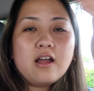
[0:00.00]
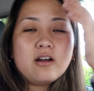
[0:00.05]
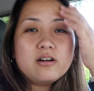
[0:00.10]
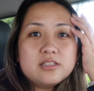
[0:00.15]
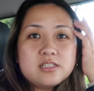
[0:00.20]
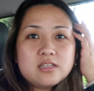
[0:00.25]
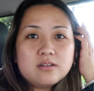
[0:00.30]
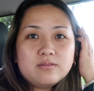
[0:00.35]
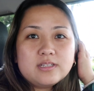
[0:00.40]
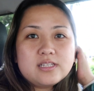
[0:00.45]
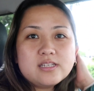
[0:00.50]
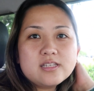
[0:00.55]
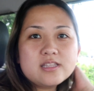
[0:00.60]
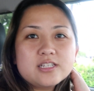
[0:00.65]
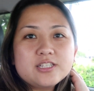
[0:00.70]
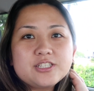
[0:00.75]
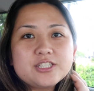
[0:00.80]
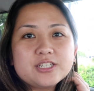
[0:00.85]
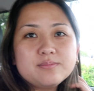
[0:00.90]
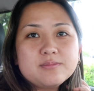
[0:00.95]
I also went to
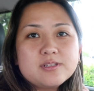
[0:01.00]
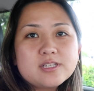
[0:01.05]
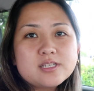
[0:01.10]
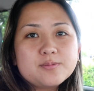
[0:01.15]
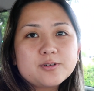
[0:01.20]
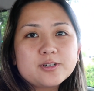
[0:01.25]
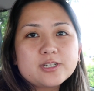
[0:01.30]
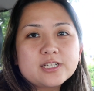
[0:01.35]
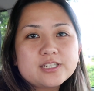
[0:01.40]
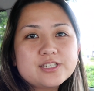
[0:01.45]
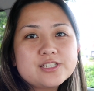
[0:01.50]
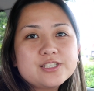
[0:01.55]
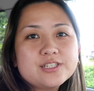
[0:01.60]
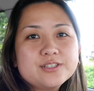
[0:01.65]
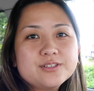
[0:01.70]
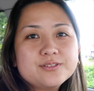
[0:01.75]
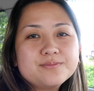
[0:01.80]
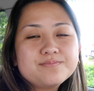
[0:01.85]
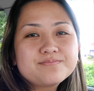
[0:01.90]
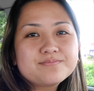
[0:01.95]
the gym this morning
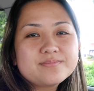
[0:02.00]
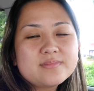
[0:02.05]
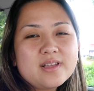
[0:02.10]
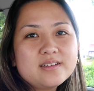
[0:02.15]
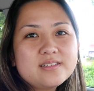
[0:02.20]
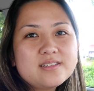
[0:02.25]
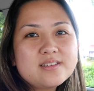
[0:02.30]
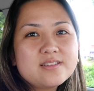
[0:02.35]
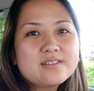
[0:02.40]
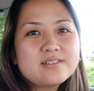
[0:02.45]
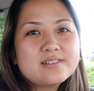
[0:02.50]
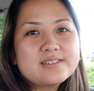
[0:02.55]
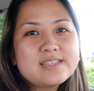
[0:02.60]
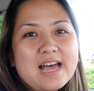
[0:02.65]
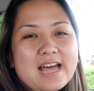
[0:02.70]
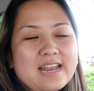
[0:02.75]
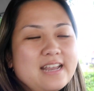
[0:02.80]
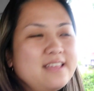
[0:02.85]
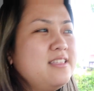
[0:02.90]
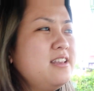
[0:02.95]
too. So there was
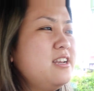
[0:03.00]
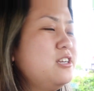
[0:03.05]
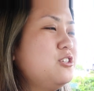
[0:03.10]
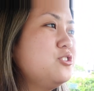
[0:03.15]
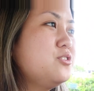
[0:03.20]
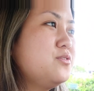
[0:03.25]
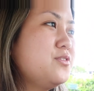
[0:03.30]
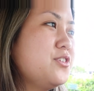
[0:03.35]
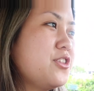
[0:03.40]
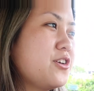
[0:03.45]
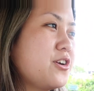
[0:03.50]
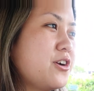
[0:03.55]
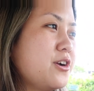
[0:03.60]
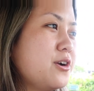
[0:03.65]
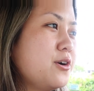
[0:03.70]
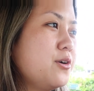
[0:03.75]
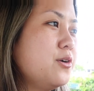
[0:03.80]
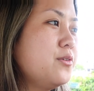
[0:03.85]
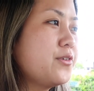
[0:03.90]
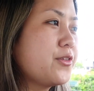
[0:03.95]
that. And then I drove over the,
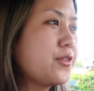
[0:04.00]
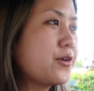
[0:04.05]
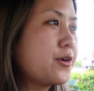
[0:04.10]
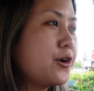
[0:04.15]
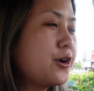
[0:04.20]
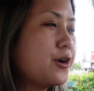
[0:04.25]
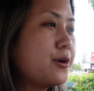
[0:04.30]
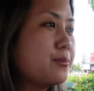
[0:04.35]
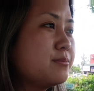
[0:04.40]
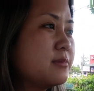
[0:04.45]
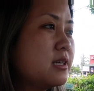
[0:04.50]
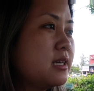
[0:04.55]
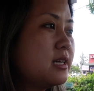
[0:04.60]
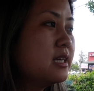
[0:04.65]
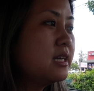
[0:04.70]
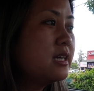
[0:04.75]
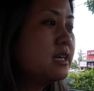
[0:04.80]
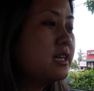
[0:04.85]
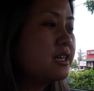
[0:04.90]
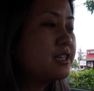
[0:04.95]
cur over the curb.
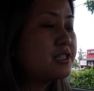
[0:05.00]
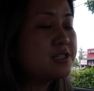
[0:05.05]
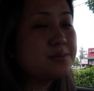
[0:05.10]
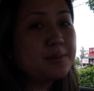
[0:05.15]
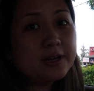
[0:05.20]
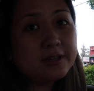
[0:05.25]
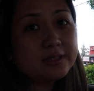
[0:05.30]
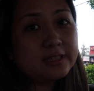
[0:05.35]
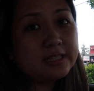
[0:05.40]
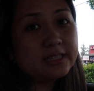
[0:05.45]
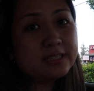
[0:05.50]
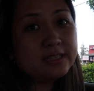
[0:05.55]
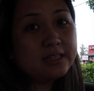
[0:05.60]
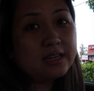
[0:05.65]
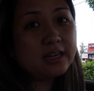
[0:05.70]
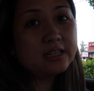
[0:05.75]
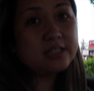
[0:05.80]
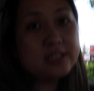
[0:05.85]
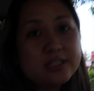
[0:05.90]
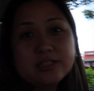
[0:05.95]
apparently
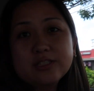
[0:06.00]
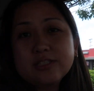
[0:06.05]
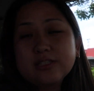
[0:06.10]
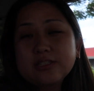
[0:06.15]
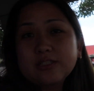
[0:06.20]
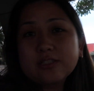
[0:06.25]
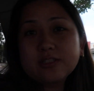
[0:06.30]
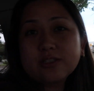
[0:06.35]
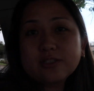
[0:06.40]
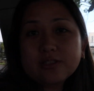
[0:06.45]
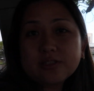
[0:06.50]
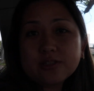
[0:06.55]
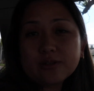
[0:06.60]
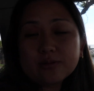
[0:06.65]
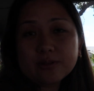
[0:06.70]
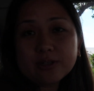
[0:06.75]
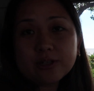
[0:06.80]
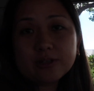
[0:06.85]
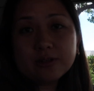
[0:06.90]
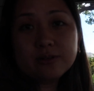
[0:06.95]
I just
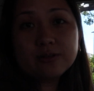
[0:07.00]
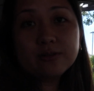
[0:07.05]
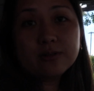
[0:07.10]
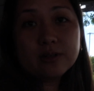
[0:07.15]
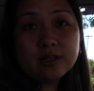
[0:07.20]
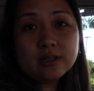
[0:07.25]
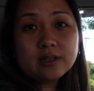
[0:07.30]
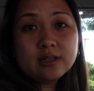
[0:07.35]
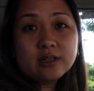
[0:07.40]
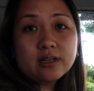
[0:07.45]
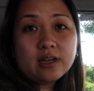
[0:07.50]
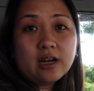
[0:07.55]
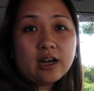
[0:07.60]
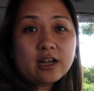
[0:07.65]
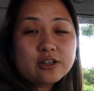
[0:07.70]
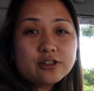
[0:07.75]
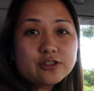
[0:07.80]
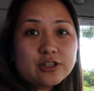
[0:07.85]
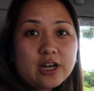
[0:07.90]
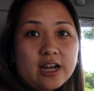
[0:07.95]
don't know how
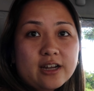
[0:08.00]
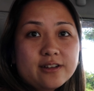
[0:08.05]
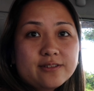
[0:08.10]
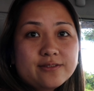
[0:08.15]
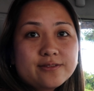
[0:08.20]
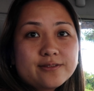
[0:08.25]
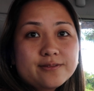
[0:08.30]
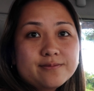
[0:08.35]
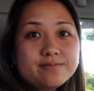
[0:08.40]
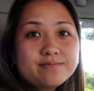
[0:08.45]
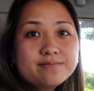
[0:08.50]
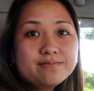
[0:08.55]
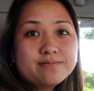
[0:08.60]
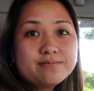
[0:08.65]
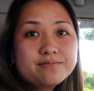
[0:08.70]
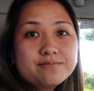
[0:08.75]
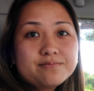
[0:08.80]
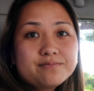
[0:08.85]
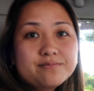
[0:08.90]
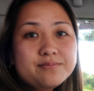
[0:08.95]
to drive.
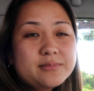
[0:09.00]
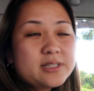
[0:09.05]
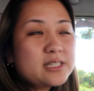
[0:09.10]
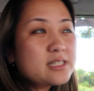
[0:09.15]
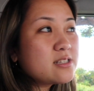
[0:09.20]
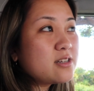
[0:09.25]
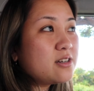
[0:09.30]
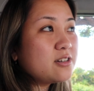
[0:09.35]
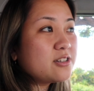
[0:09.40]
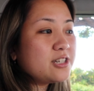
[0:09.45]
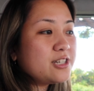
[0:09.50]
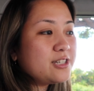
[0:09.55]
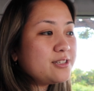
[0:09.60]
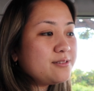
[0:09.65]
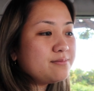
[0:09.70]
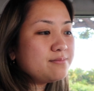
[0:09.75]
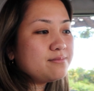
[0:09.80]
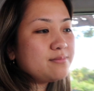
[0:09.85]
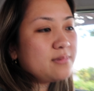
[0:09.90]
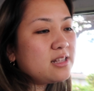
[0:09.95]
But it's all
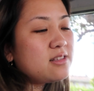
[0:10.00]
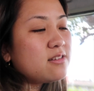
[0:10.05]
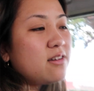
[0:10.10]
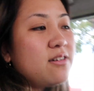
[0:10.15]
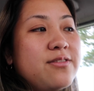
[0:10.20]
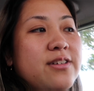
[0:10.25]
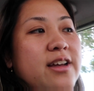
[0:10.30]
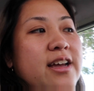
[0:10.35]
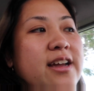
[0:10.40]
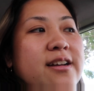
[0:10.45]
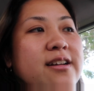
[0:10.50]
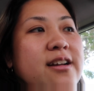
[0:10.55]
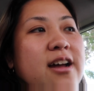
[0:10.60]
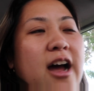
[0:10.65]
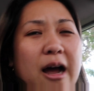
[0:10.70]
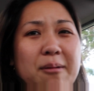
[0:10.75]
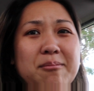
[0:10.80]
good. It's all fine.